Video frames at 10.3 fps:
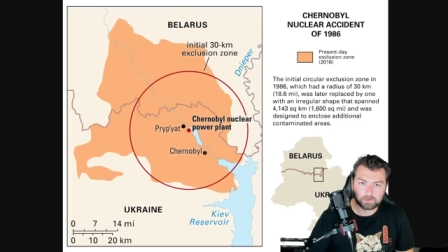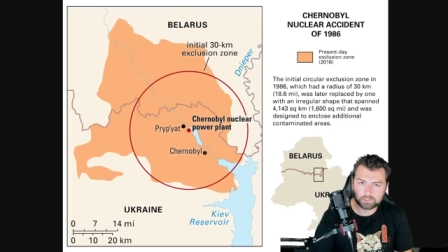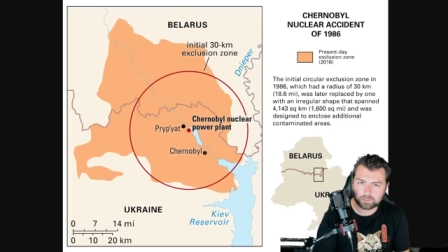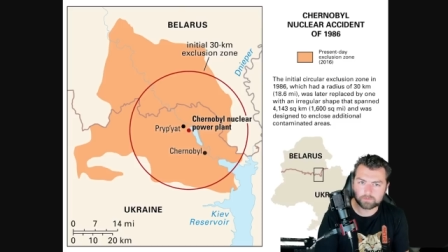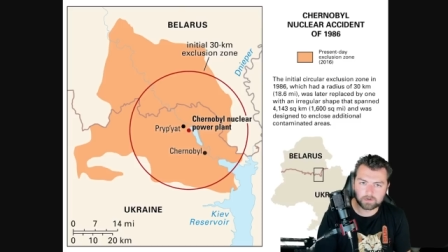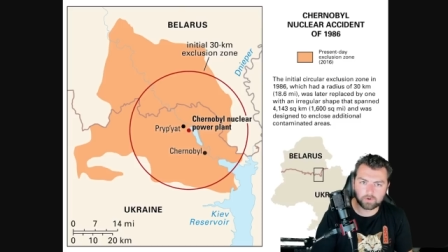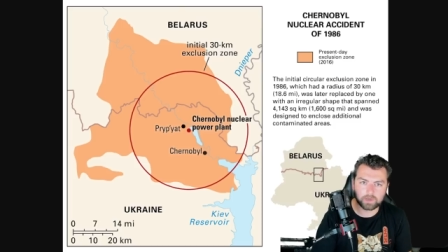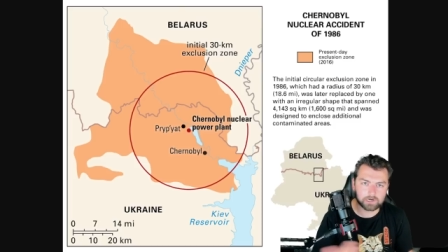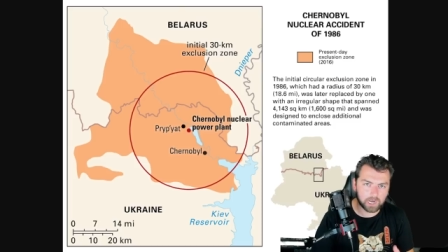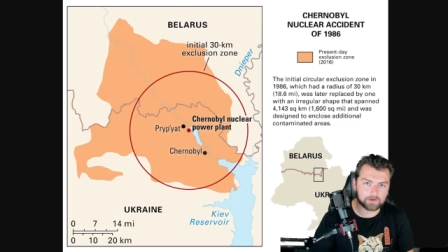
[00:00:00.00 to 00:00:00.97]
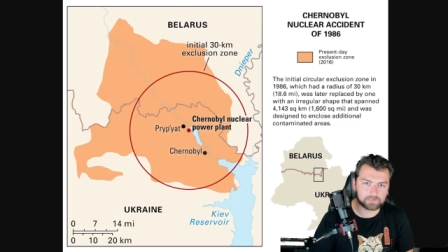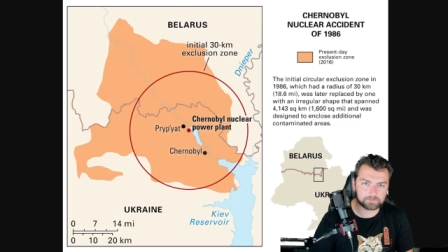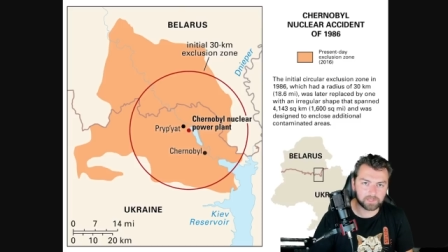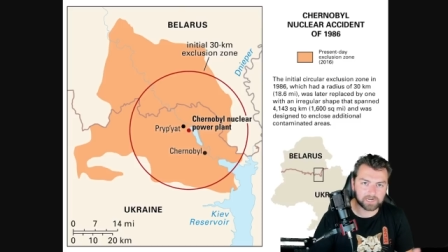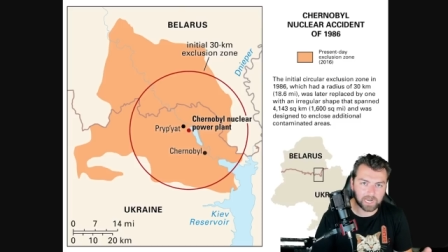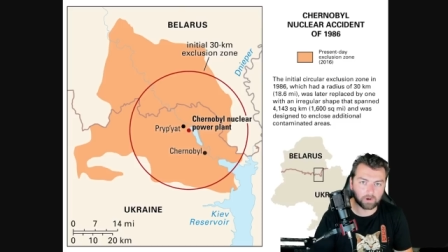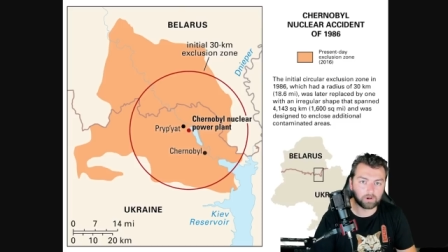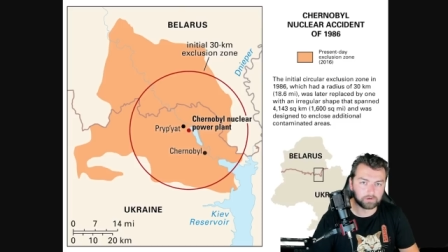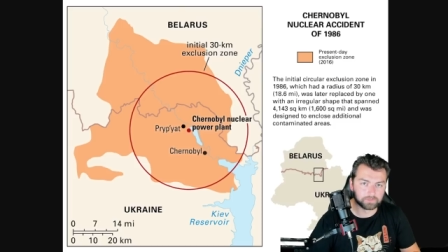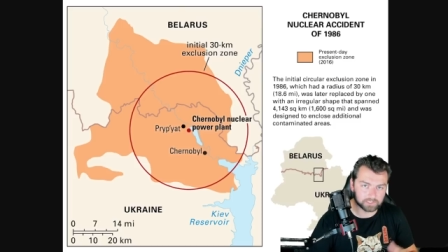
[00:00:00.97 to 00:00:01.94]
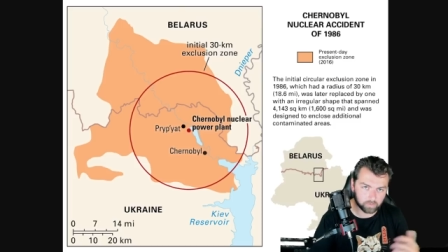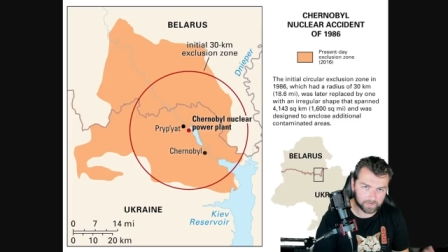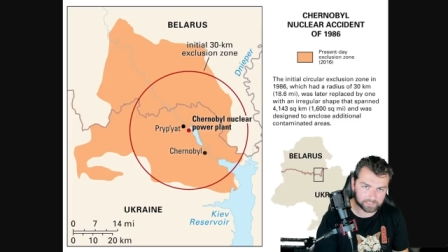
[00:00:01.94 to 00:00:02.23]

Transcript: And so I'm going to go ahead and kind of explain how all of this went